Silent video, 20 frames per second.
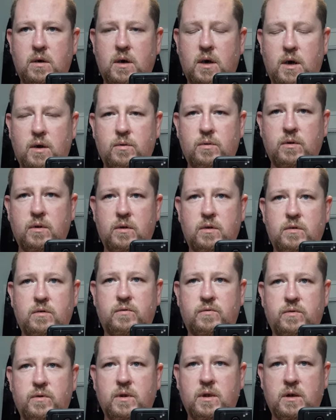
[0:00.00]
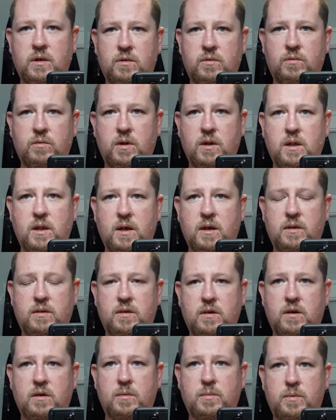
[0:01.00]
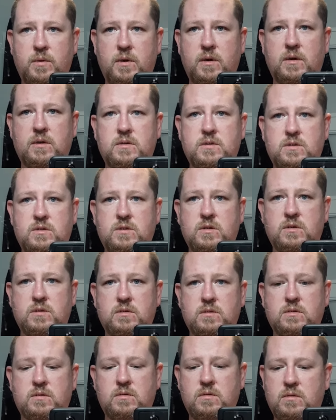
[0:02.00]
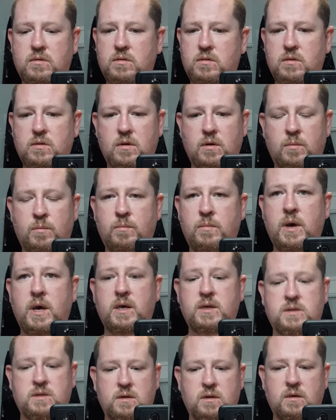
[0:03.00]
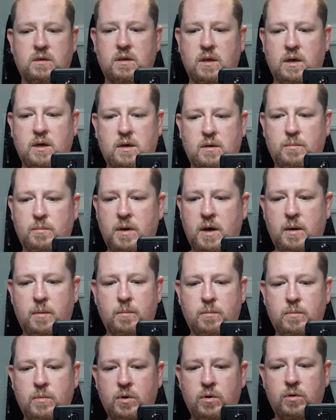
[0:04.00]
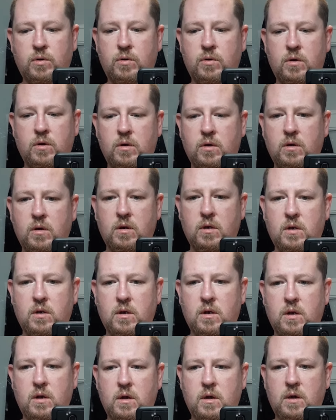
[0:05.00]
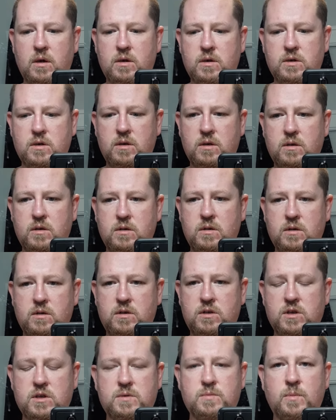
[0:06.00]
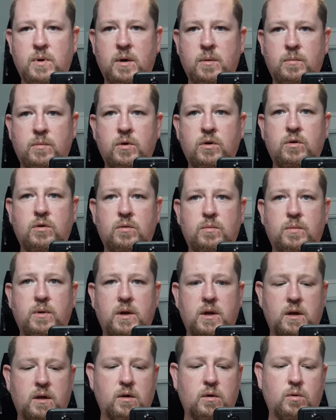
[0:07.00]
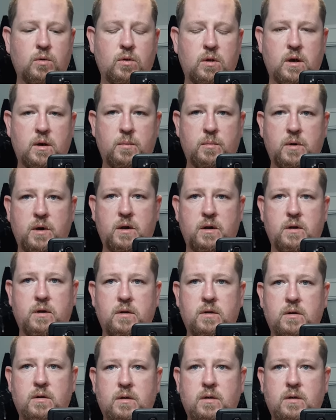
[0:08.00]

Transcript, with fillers: I really do feel like the red light therapy is just amazing. Like my mood, just my mood being a whole lot better